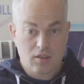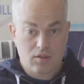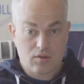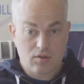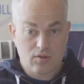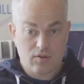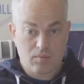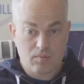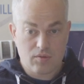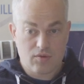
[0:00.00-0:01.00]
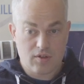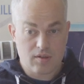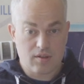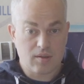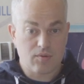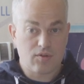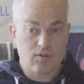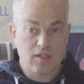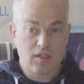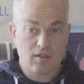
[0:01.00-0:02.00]
3 times
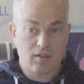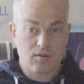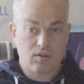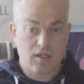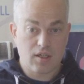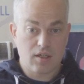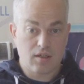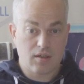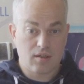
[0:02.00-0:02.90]
3. Okay.